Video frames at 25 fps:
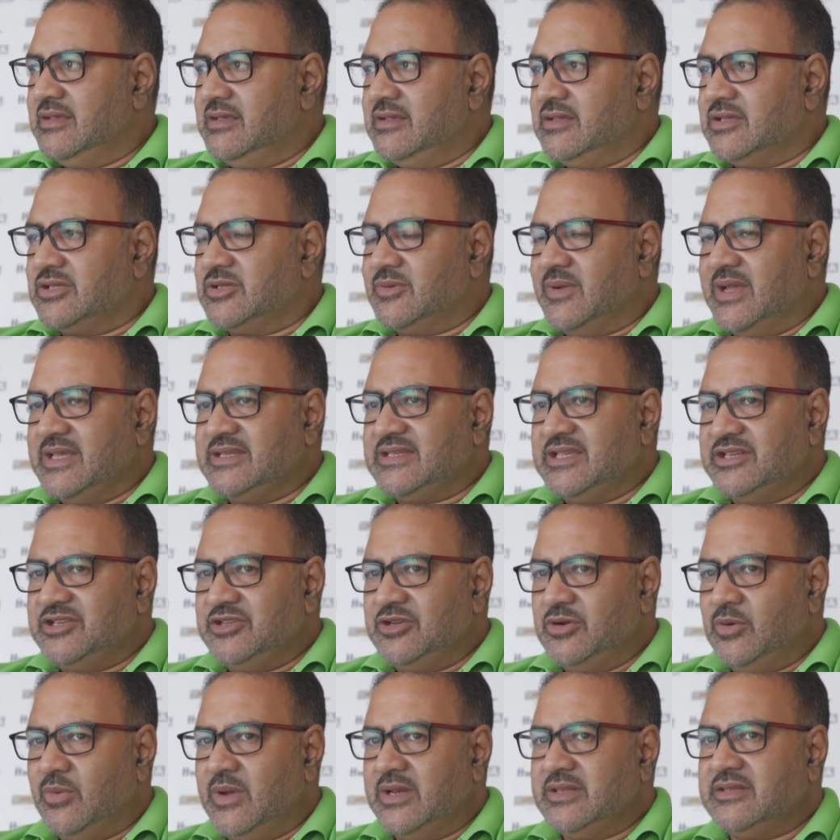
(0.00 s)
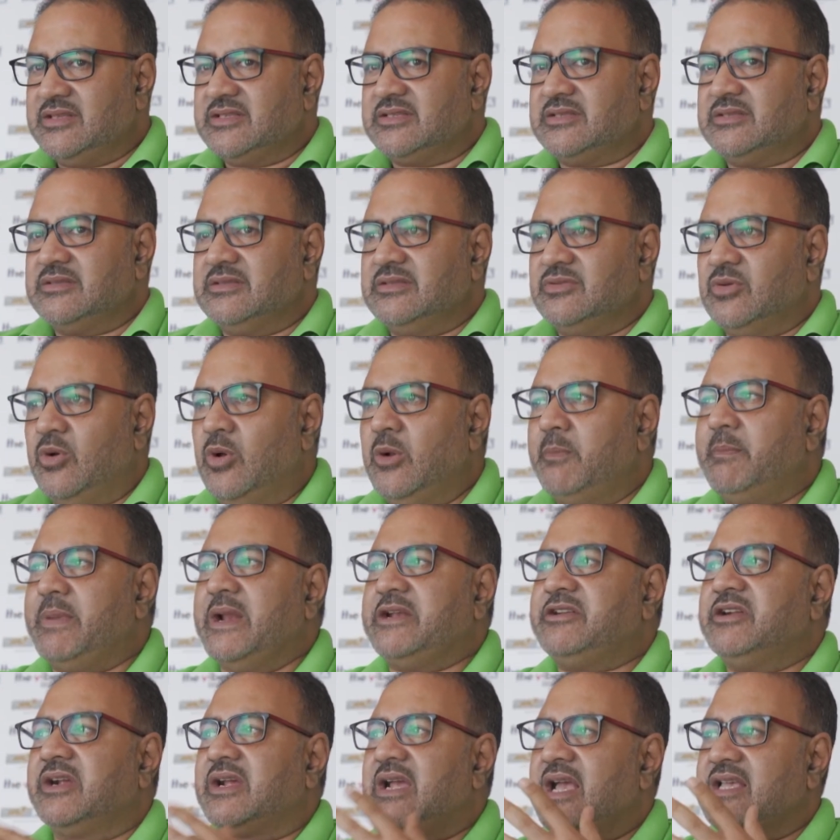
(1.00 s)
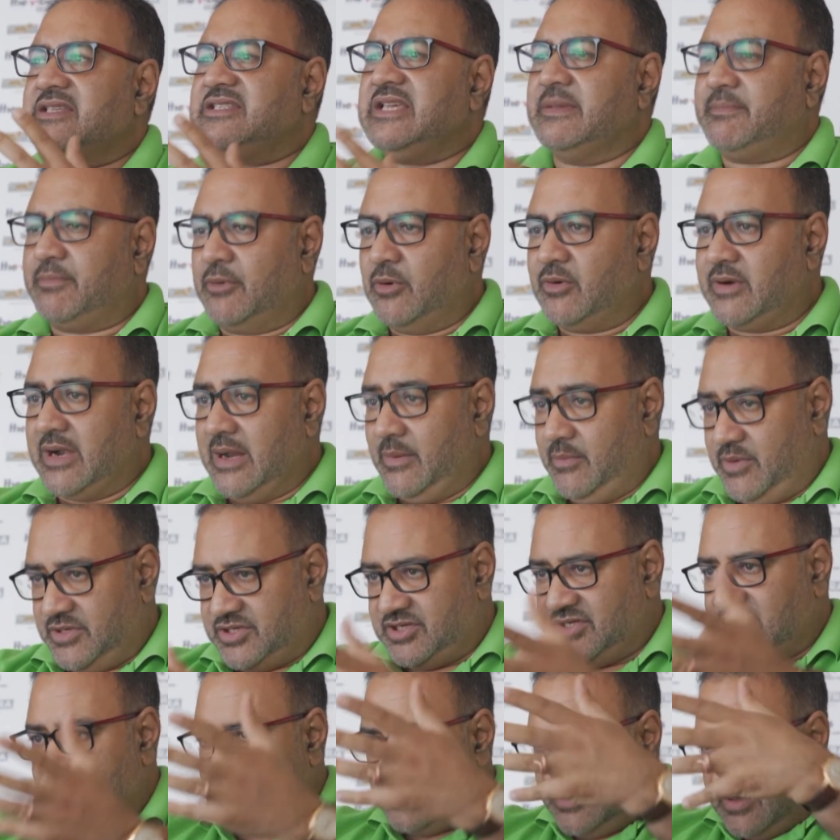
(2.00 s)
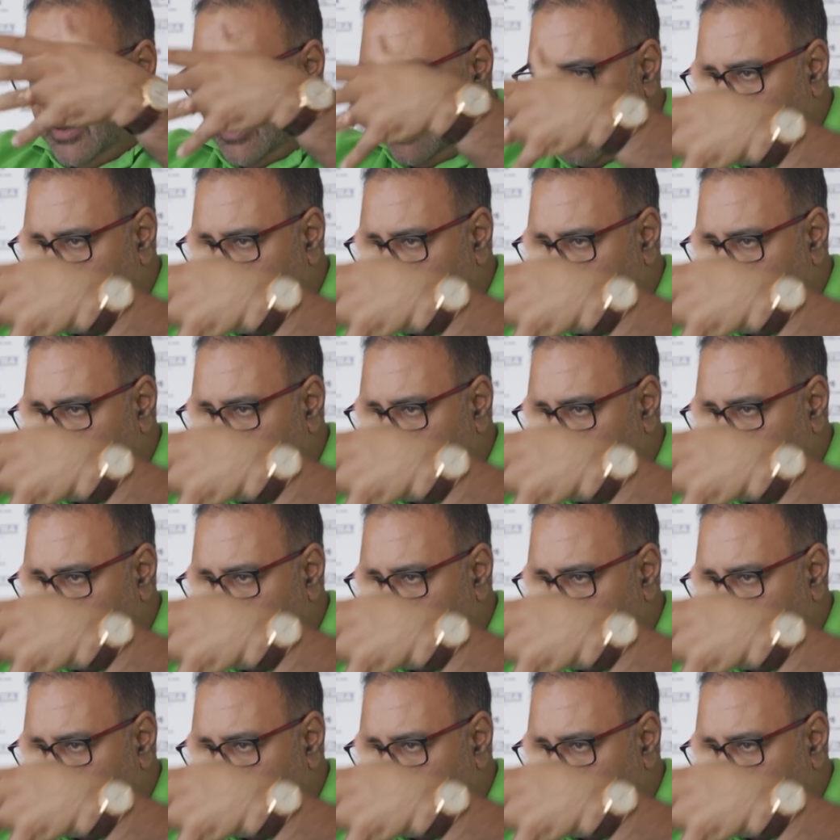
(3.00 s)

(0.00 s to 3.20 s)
So I said, you know what, the whole Petra Kasih program, which is